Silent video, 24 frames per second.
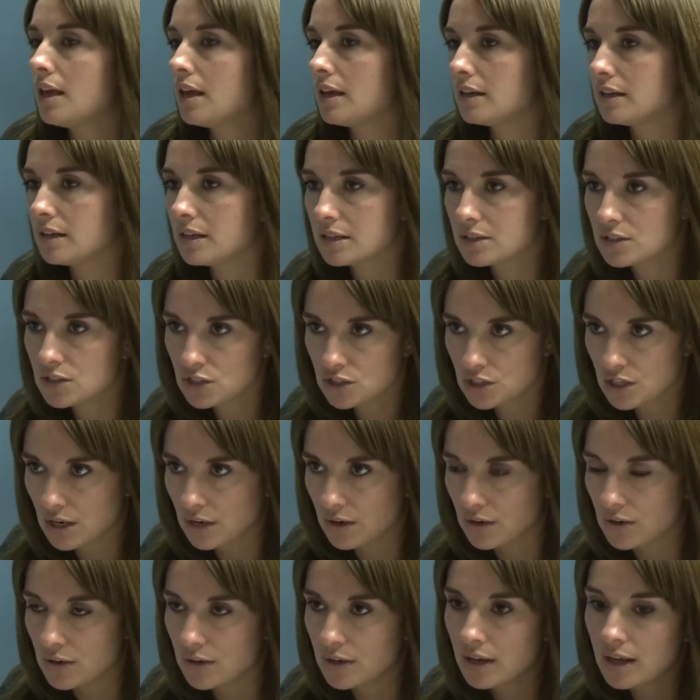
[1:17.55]
and it gets
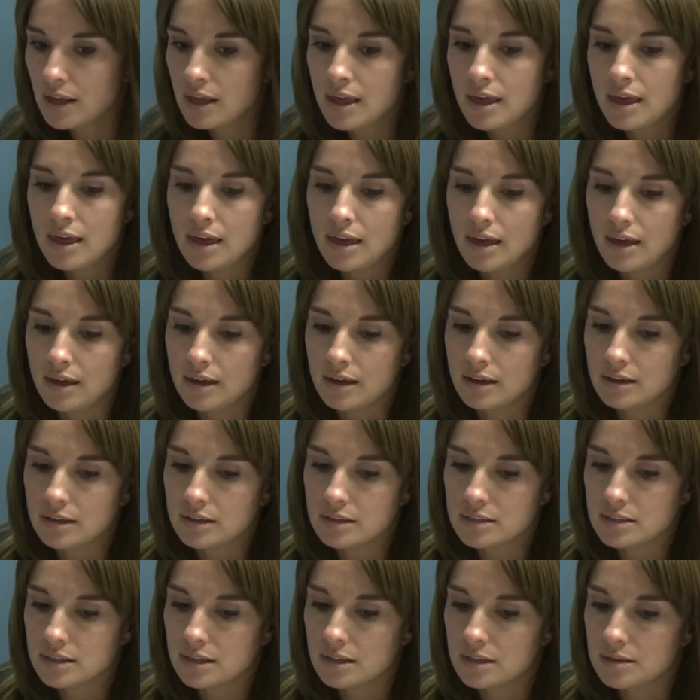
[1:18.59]
shared.
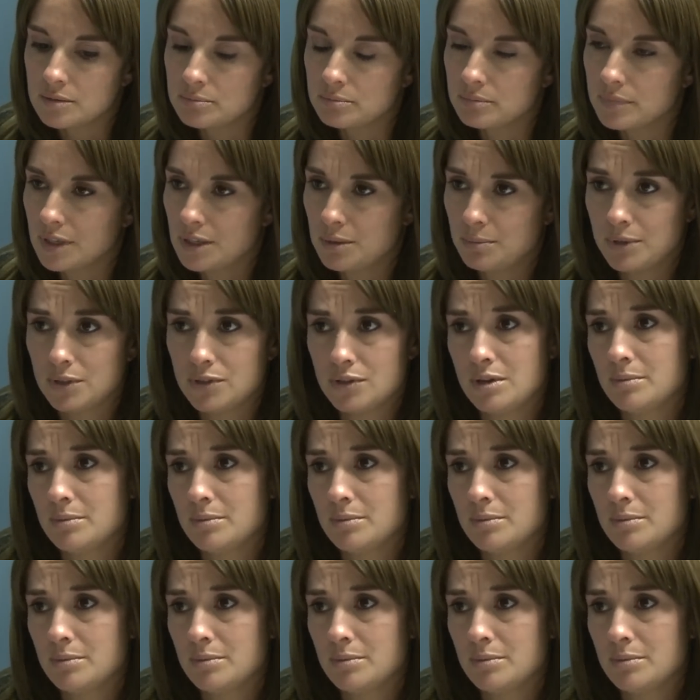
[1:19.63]
And um, it could be